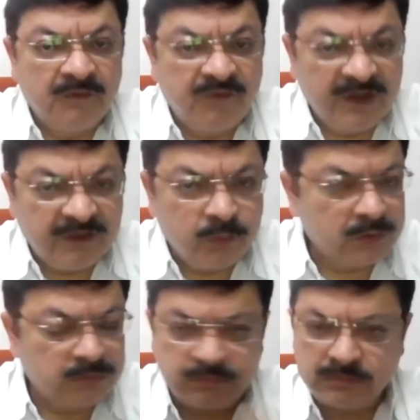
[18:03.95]

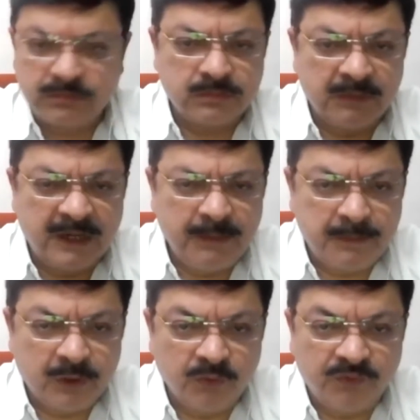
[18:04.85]
Facebook, many
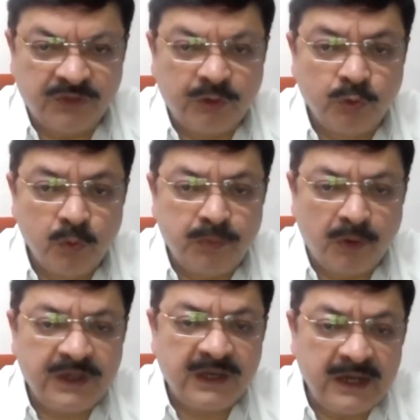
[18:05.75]
people use. There are
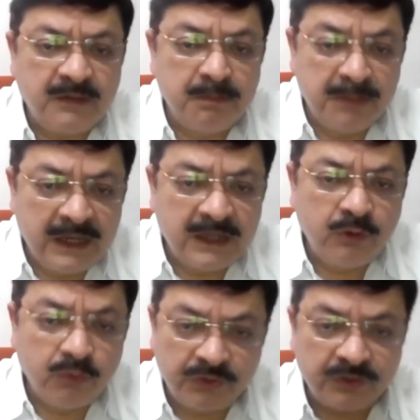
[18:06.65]
2.8 billion
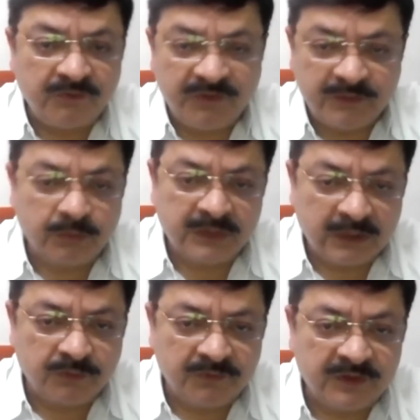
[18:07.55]
users of Facebook.
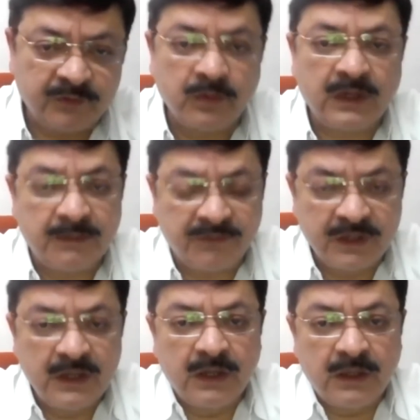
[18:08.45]
That's what Facebook claims.
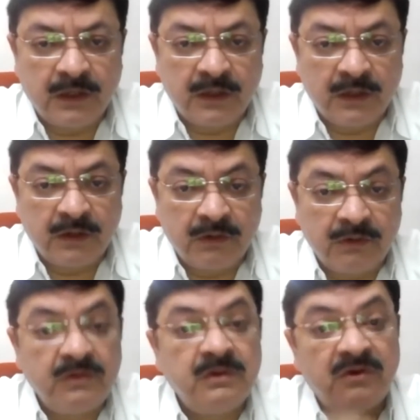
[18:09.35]
Uh,
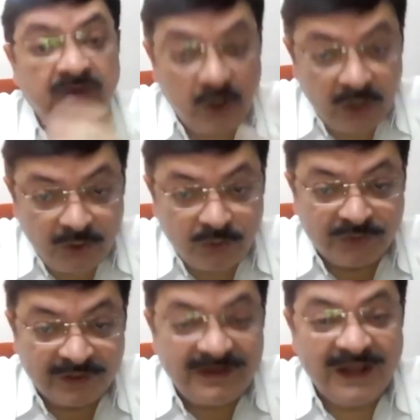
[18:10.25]
regular
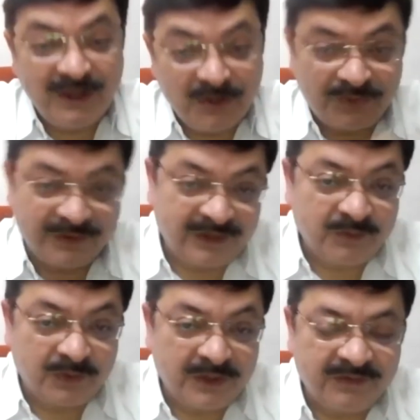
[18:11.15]
users, daily users,
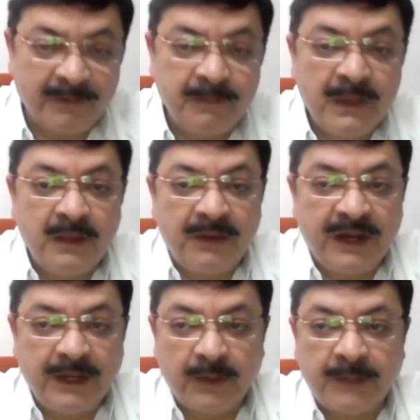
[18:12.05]
that's what they say. But
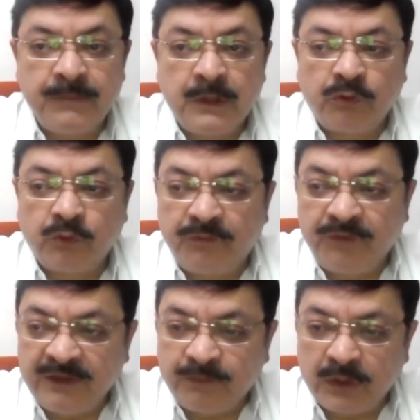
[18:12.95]
anyway, so
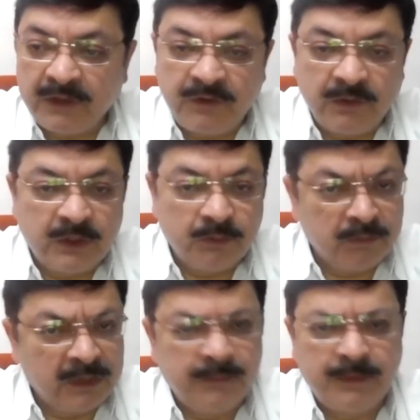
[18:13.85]
Facebook, everyone,
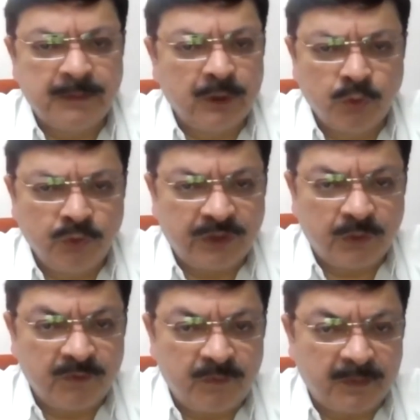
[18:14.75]
many people use.
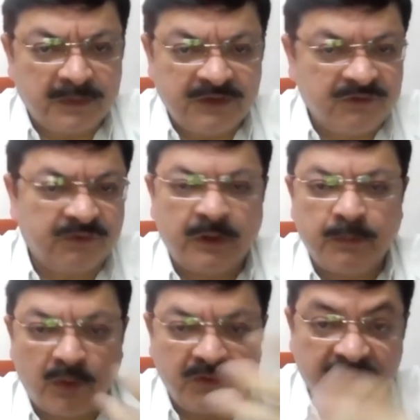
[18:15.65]
Our population of
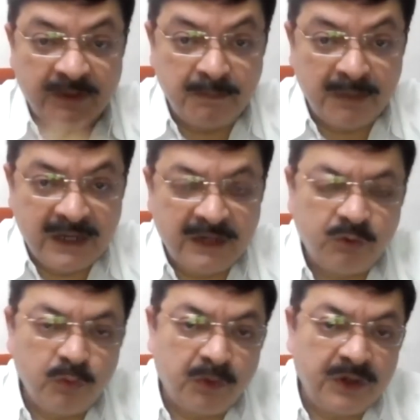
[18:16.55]
7.5
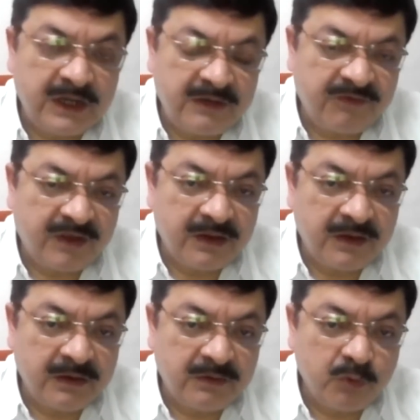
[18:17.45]
billion, 2.85, uh,
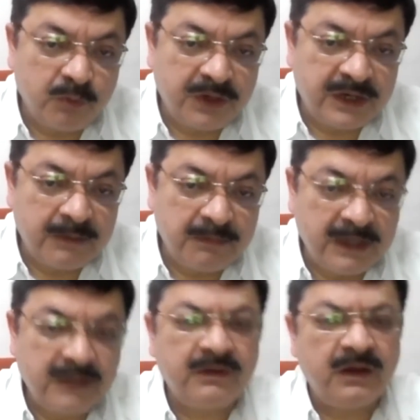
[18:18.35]
2.8
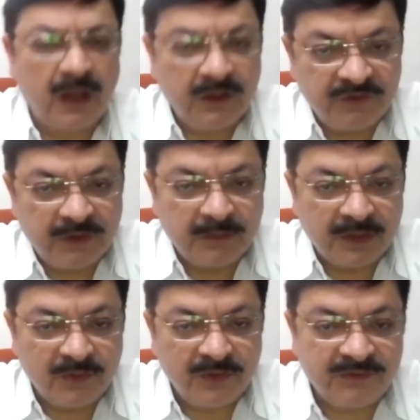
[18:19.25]
billion is a large number.
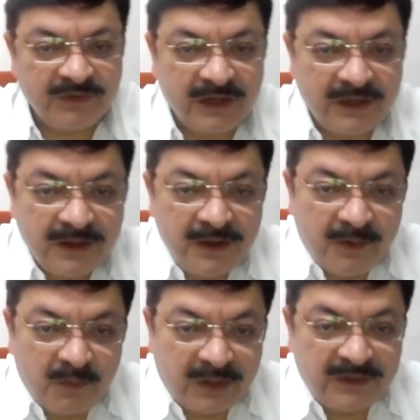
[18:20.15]
You know, it's nearly
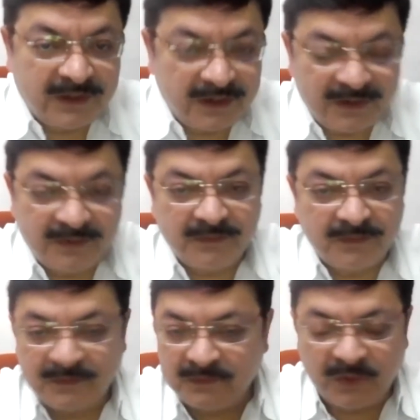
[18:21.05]
one third,
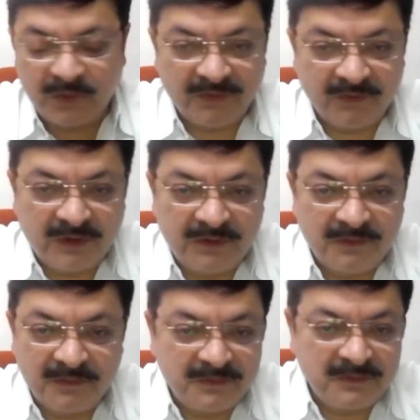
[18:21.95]
whatever,
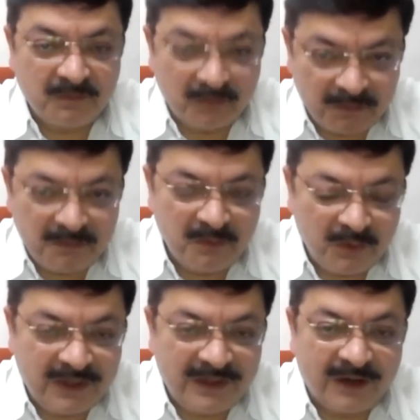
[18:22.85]
one
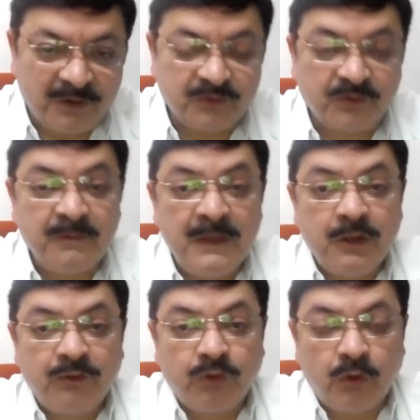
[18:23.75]
more than that also.
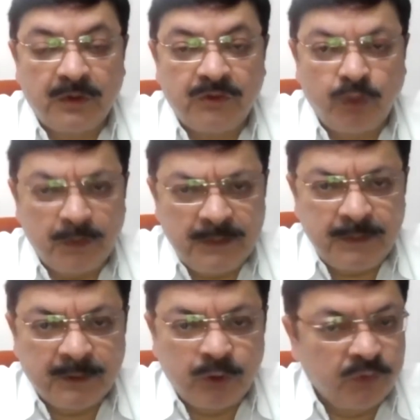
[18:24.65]
So, so many
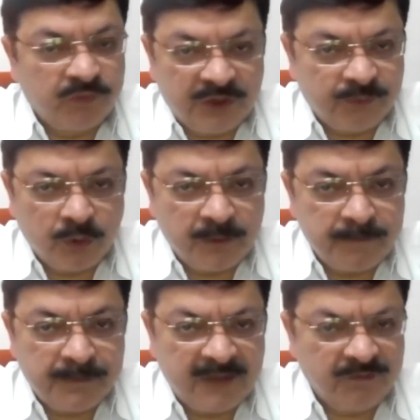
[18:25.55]
people use Facebook.
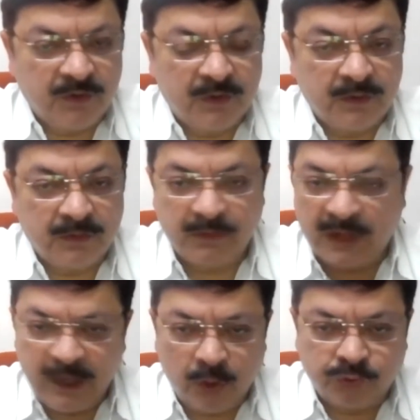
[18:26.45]
Every, uh,
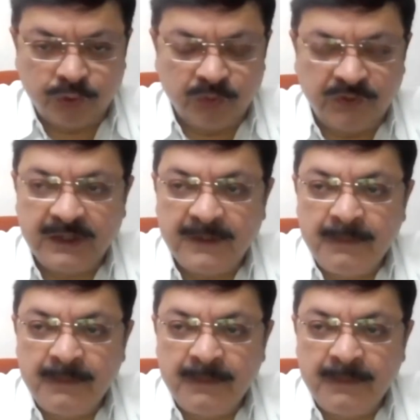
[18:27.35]
I also use it.